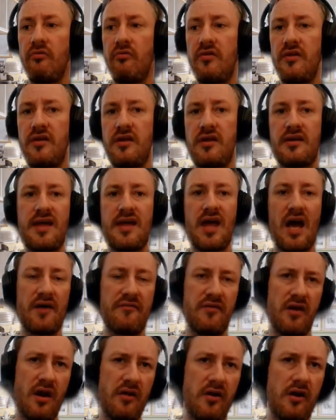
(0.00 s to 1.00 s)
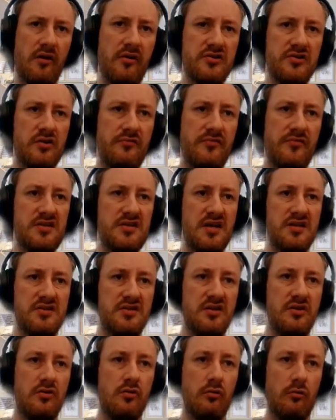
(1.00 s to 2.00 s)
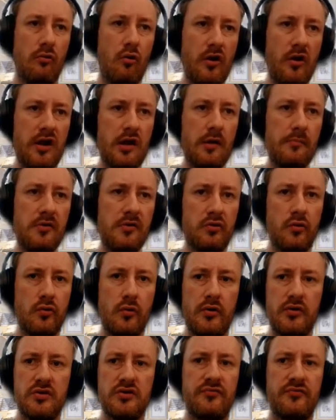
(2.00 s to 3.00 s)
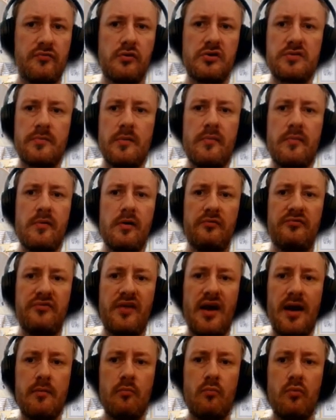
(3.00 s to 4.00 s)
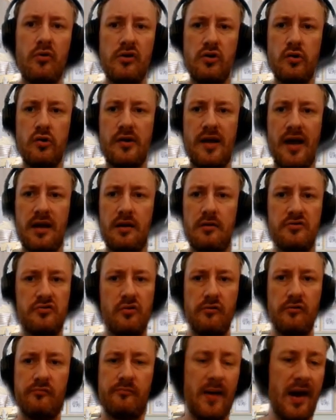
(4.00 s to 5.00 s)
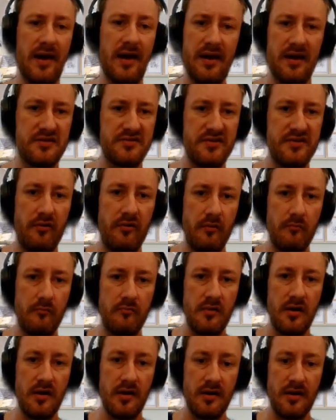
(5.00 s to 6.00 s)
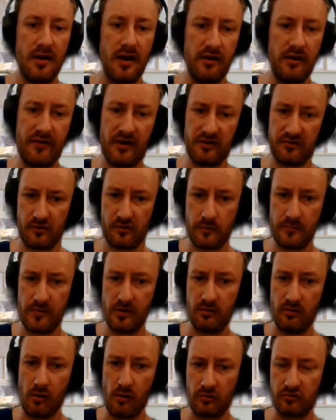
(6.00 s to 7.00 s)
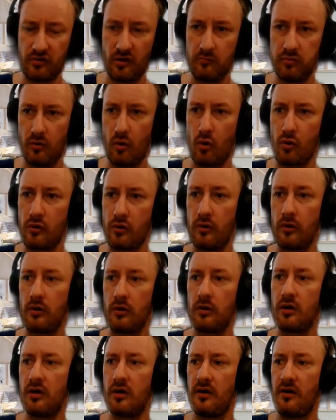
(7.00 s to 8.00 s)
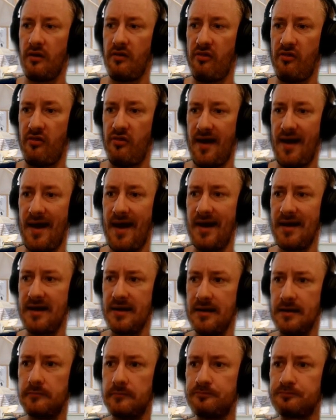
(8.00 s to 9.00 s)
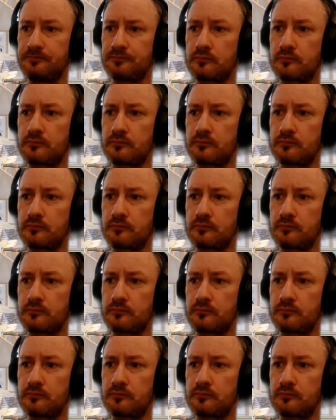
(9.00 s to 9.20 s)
The caveat there is obviously is that you're locking up your tokens for some amount of time where you can't sort of panic sell them. In fact, they're going to be locked up longer than